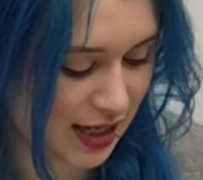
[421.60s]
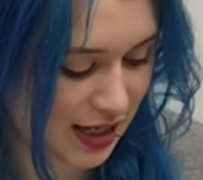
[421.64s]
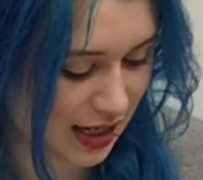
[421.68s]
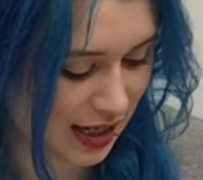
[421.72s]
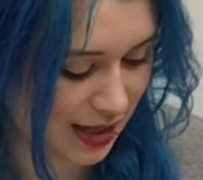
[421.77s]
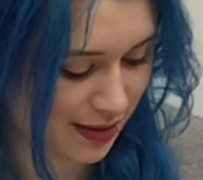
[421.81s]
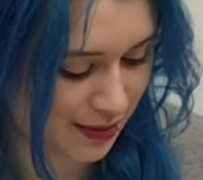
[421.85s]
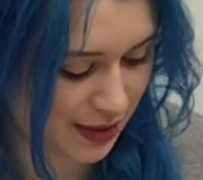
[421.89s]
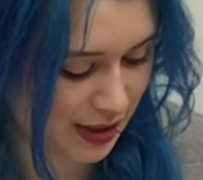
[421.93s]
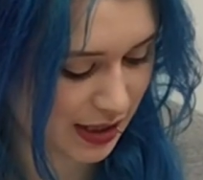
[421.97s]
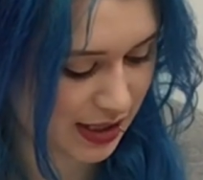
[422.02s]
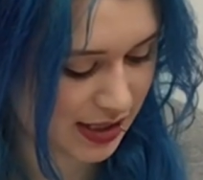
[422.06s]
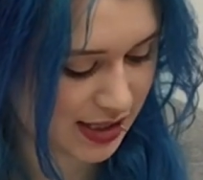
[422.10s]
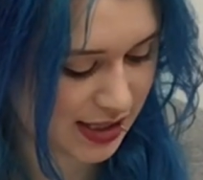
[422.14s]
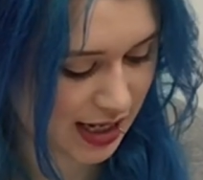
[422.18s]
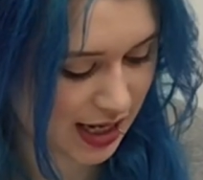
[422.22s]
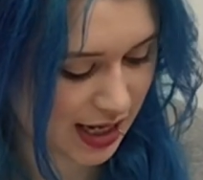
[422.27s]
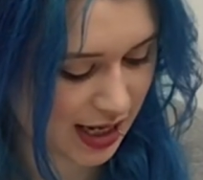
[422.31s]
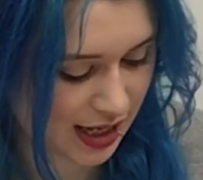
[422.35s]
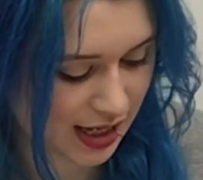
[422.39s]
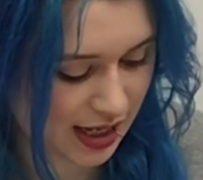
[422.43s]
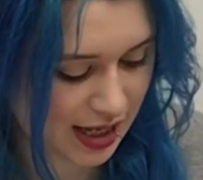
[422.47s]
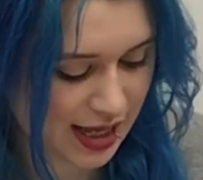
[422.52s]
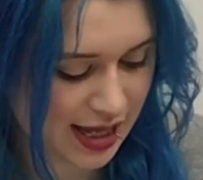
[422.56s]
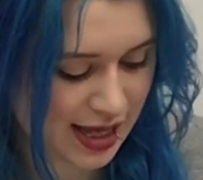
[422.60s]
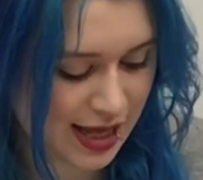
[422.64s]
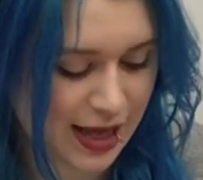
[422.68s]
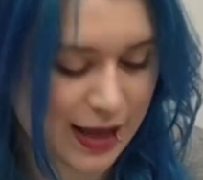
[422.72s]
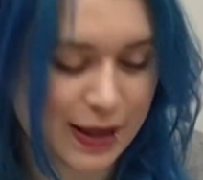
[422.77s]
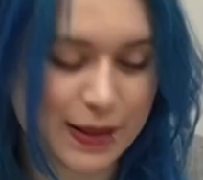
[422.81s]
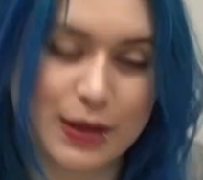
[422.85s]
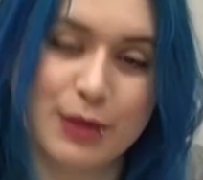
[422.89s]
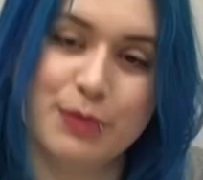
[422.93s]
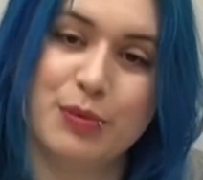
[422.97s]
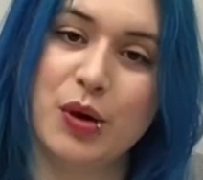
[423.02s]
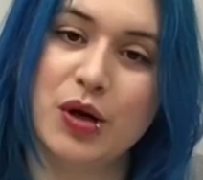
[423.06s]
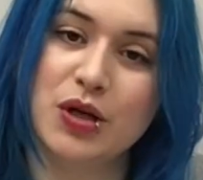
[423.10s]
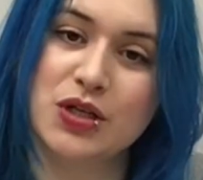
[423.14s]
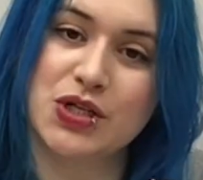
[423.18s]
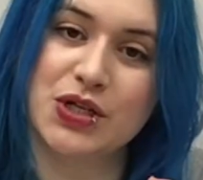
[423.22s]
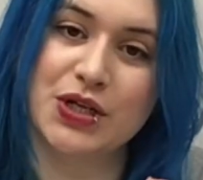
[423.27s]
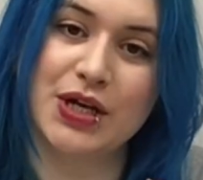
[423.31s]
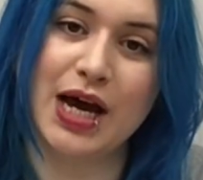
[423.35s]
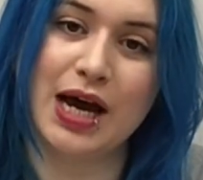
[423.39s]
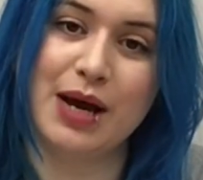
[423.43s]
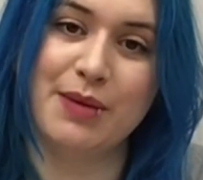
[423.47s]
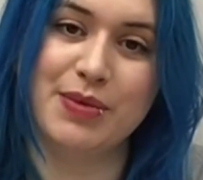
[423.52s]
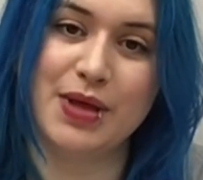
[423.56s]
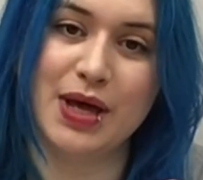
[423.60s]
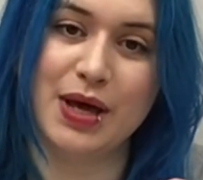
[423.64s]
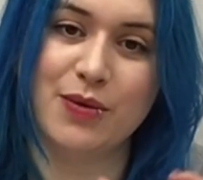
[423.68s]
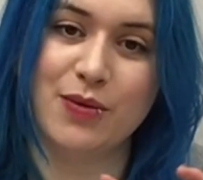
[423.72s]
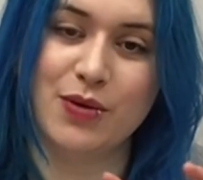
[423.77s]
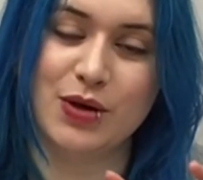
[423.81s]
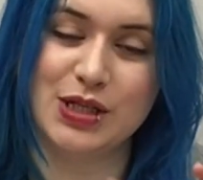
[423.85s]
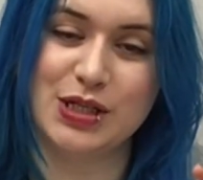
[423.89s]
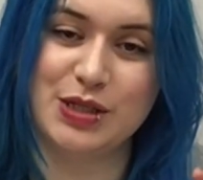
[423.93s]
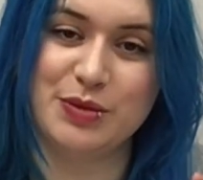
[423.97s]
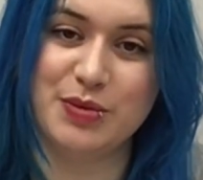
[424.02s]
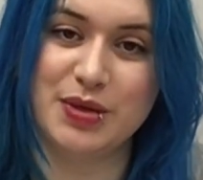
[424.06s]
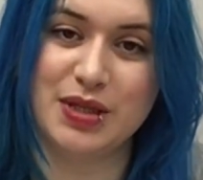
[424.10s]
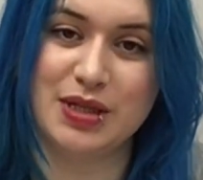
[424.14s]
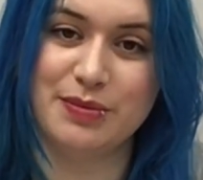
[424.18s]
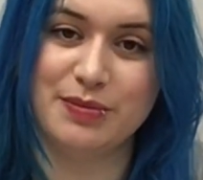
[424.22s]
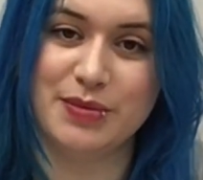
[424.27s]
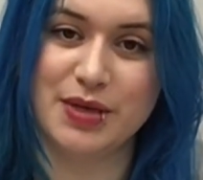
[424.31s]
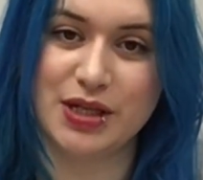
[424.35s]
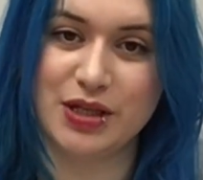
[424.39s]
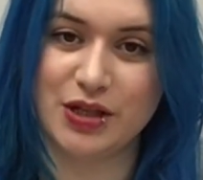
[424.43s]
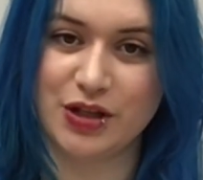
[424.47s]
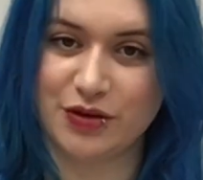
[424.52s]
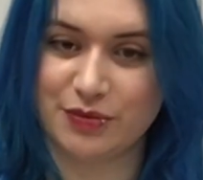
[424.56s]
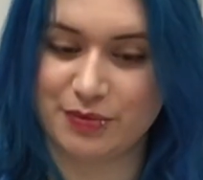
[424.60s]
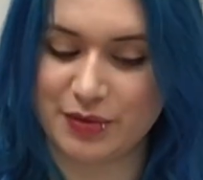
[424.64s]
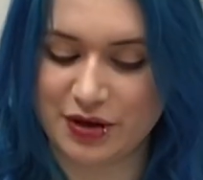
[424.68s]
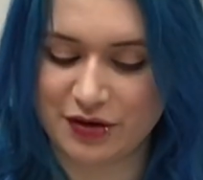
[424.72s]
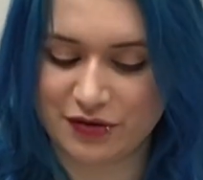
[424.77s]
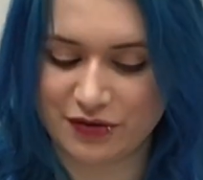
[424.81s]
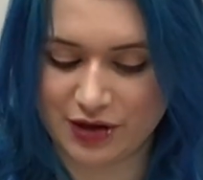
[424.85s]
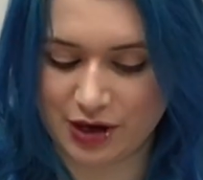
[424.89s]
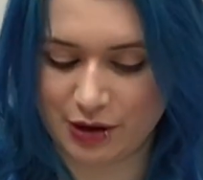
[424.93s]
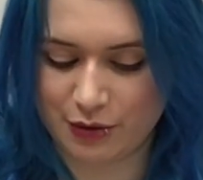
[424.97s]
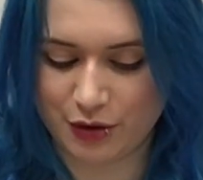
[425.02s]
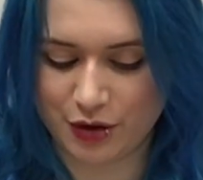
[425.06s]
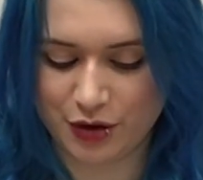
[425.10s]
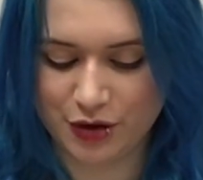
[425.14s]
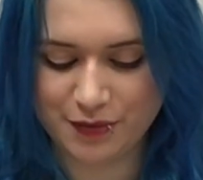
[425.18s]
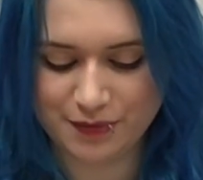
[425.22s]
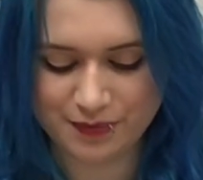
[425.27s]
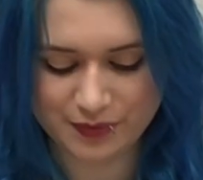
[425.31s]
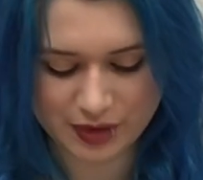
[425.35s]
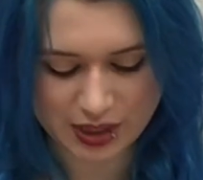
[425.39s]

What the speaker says: and I'm going to take the bottle cap that I want to be the middle of my flower.